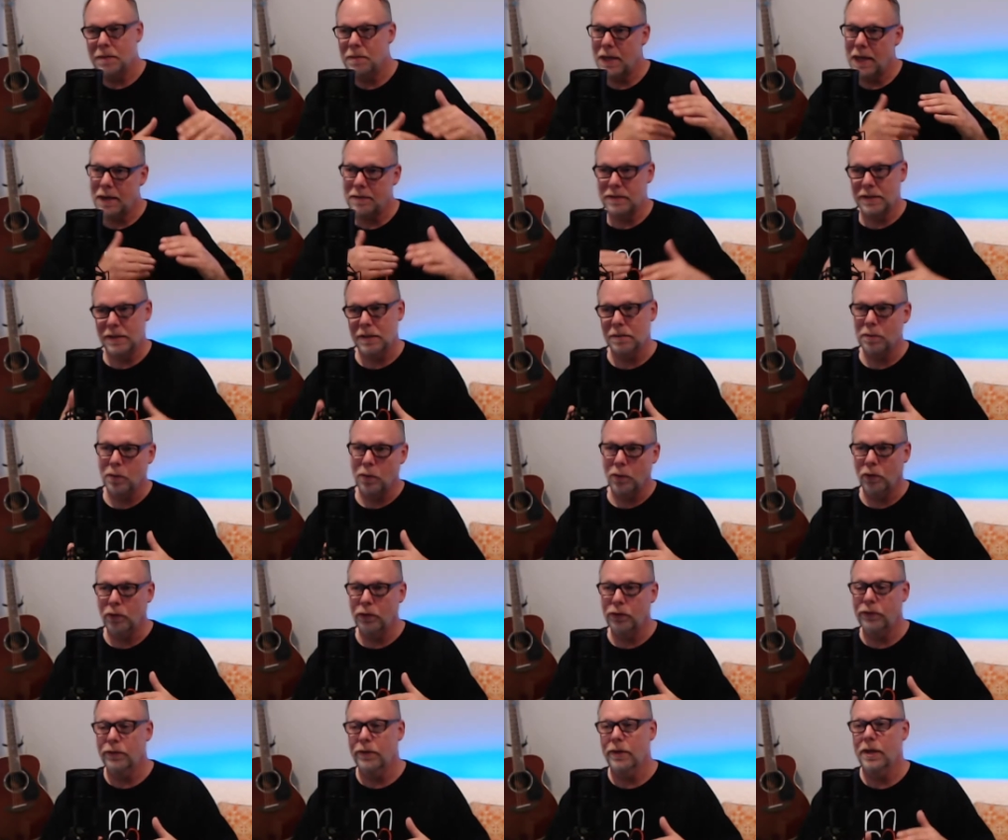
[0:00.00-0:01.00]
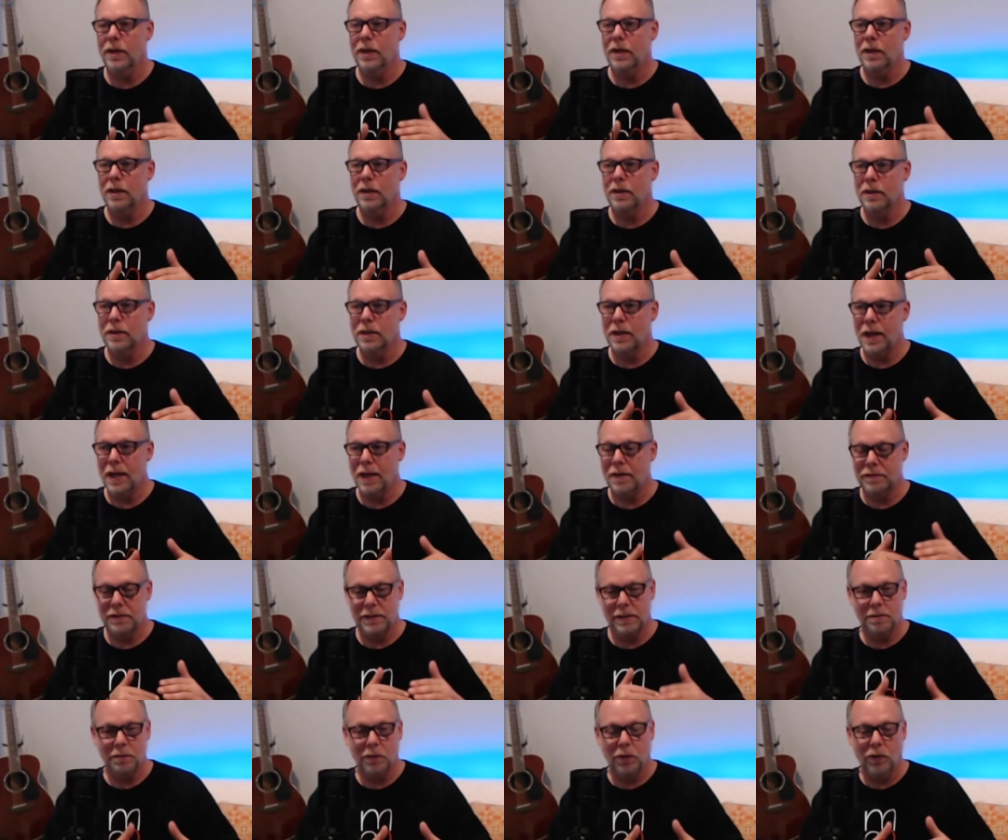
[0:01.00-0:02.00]
They have symbols. They
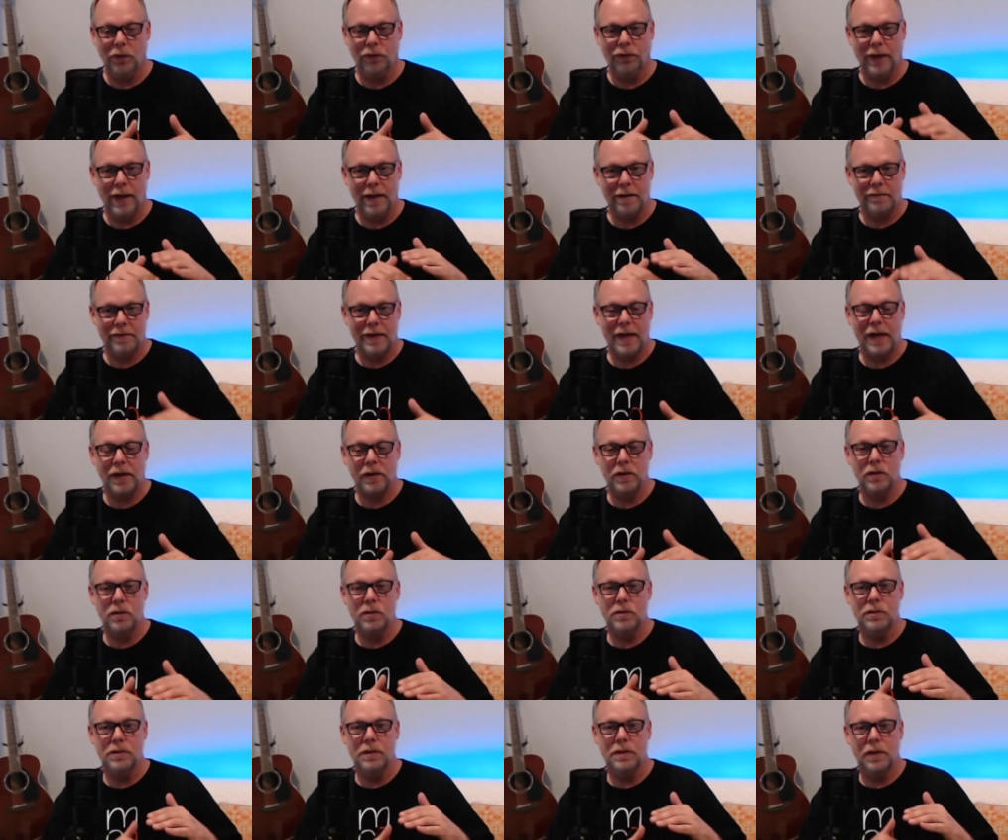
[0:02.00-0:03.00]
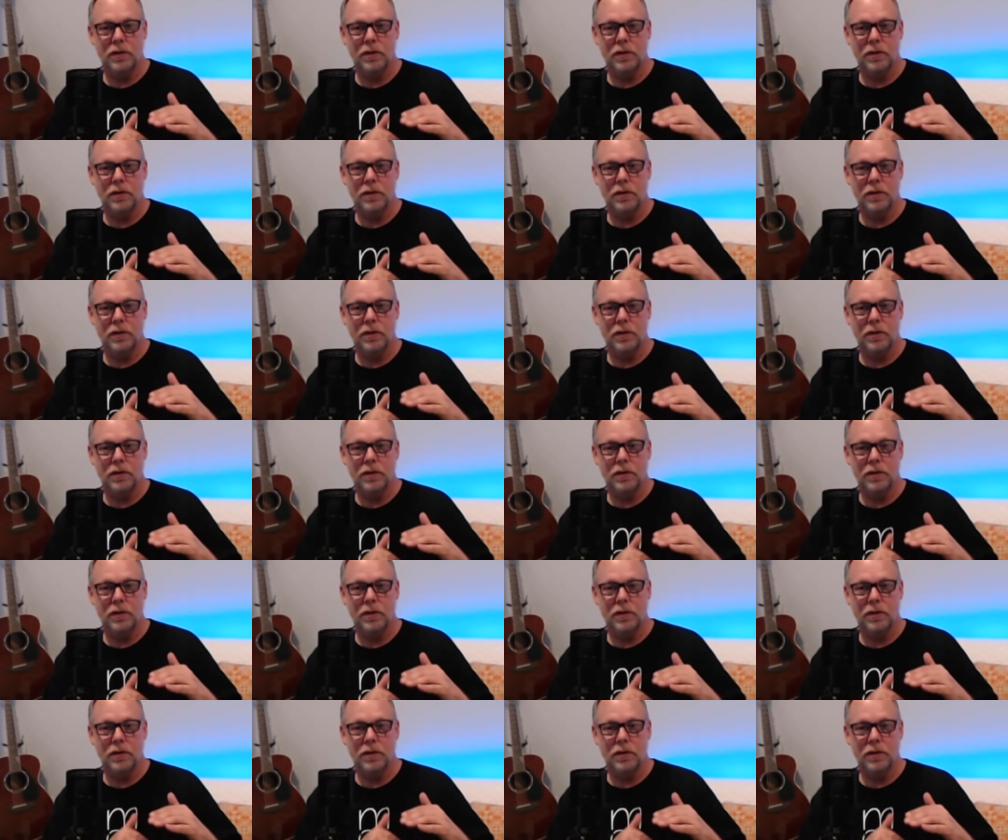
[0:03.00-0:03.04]
have values.